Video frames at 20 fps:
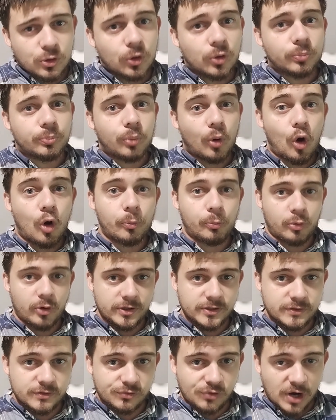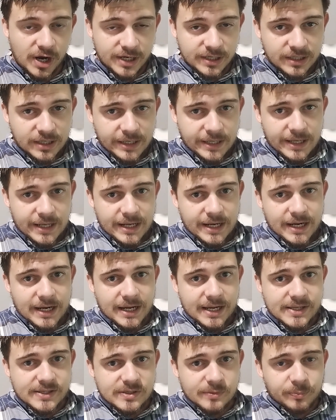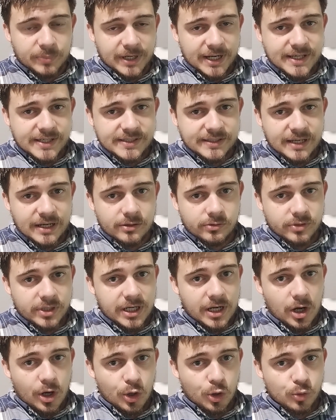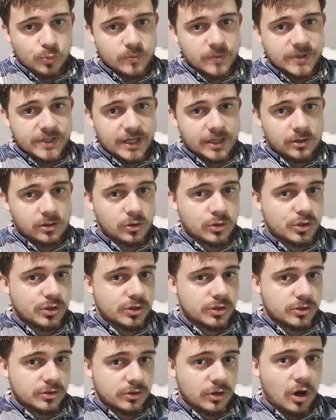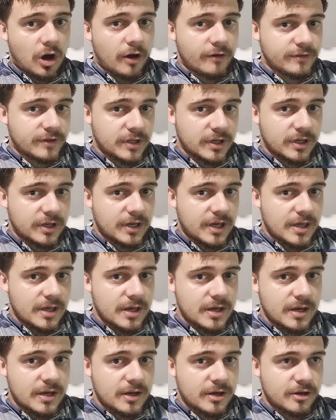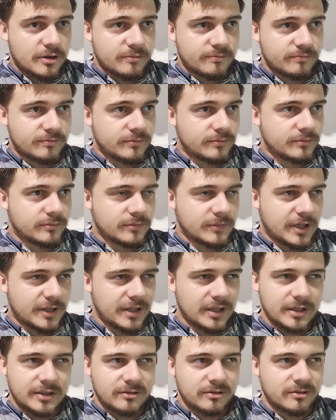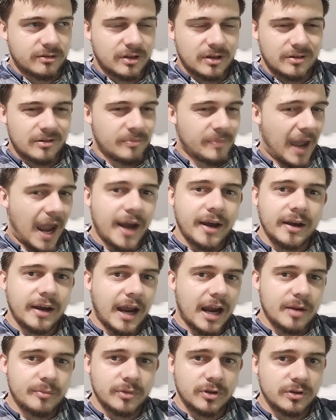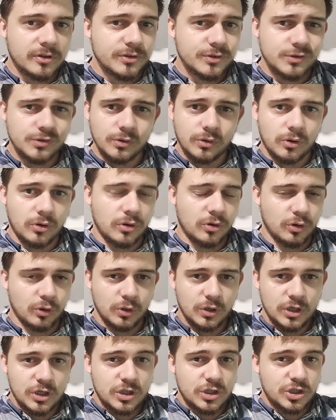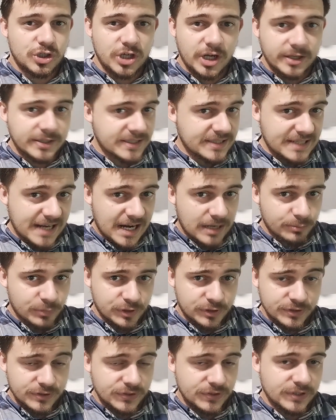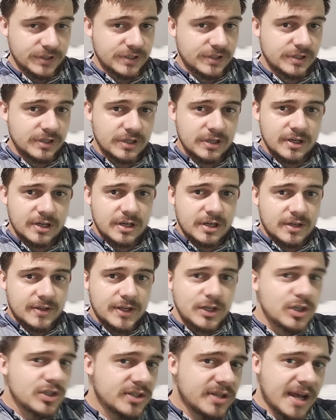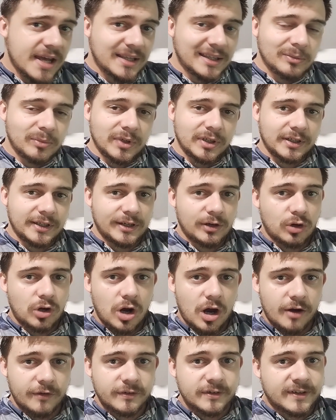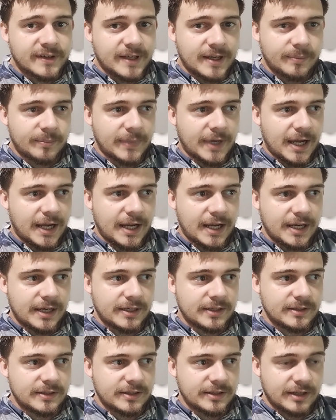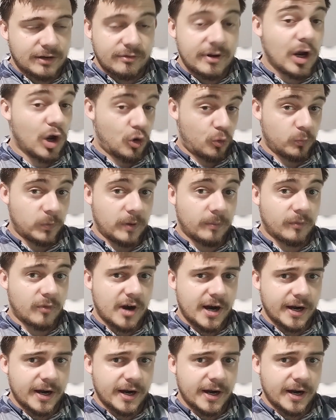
Paw Prints, right? It's a place that rehomes and looks after, I think, abandoned animals or sheltered animals. They just take them in and look after them, and they rehome them, right?